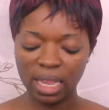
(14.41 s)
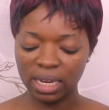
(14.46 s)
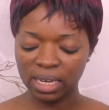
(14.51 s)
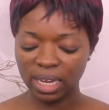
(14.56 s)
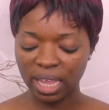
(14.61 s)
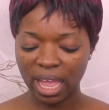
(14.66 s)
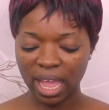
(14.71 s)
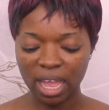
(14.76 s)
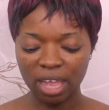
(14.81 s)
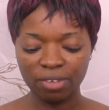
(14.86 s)
And
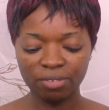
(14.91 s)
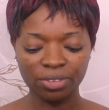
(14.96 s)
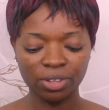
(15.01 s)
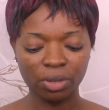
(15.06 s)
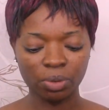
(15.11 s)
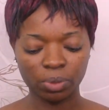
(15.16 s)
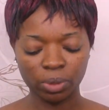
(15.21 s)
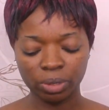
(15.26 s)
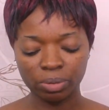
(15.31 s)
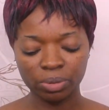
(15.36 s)
they have
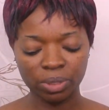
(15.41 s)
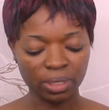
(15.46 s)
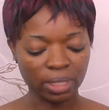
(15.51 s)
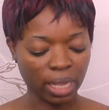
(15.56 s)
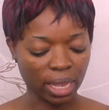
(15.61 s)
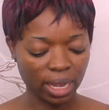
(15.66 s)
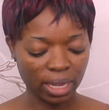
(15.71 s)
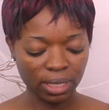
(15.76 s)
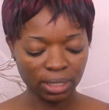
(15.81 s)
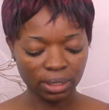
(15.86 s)
their
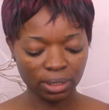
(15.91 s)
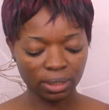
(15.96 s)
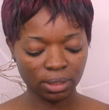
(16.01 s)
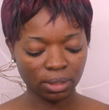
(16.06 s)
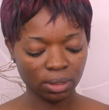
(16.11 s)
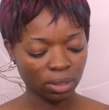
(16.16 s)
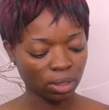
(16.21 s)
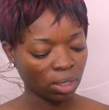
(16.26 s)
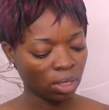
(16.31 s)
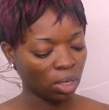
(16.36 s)

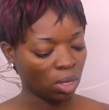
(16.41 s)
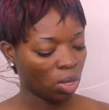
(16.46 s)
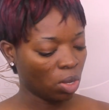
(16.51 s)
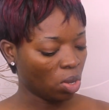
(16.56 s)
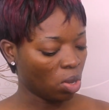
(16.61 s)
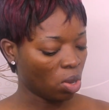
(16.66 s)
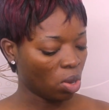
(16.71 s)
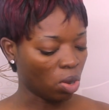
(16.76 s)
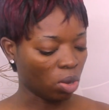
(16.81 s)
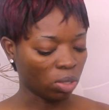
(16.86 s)
websites
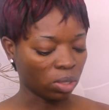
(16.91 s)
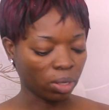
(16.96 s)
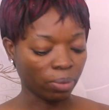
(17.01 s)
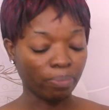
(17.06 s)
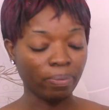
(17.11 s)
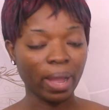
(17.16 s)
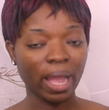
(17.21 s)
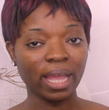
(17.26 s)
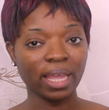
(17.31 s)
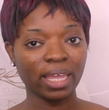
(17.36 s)
on the
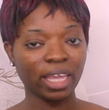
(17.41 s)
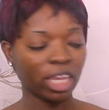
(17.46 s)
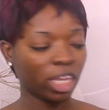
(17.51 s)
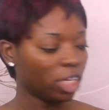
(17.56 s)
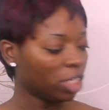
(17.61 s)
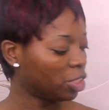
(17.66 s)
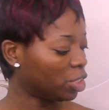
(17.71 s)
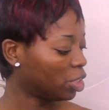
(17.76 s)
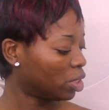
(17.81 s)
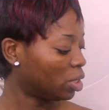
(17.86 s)

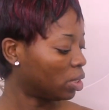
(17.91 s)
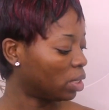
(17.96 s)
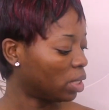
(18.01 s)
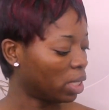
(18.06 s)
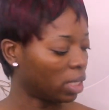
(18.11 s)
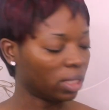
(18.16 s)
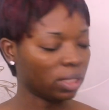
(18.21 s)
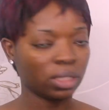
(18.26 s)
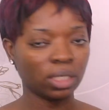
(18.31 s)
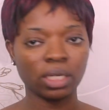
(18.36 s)
package.
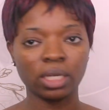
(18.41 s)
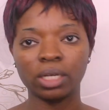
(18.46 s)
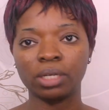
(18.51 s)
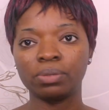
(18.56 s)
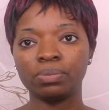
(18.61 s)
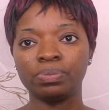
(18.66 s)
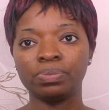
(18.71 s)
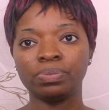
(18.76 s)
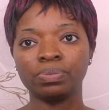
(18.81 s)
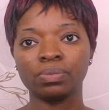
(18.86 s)
And
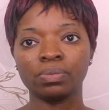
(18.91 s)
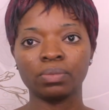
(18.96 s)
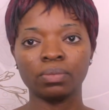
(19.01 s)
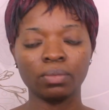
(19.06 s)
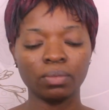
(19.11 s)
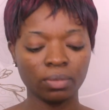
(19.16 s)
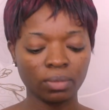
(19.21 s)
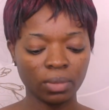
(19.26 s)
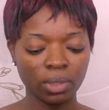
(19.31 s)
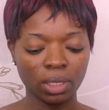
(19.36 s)

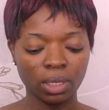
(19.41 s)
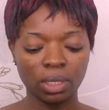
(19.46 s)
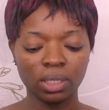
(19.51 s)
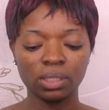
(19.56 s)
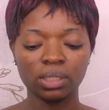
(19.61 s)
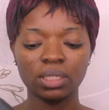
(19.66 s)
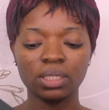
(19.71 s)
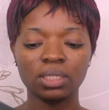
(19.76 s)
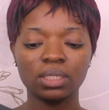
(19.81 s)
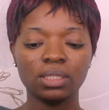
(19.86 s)

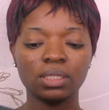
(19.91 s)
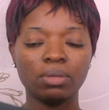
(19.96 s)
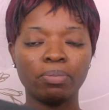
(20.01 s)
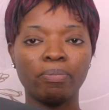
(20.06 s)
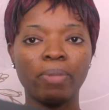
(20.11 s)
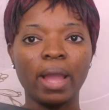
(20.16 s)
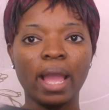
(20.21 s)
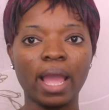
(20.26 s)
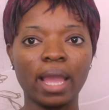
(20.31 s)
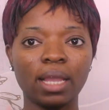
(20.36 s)
this is the
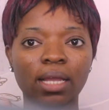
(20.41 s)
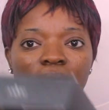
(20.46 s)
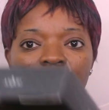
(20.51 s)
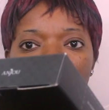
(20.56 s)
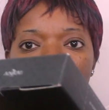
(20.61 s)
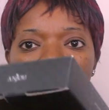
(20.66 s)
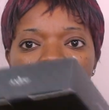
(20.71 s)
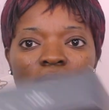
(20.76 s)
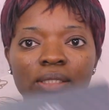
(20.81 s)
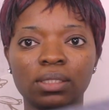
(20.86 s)
pack.
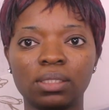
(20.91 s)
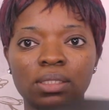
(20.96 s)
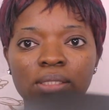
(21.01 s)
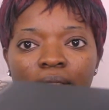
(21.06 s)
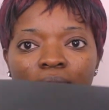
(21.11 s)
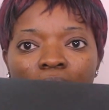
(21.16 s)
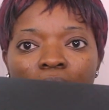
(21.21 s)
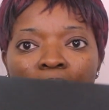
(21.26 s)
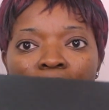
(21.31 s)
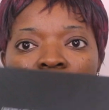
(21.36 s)
This
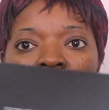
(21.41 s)
is the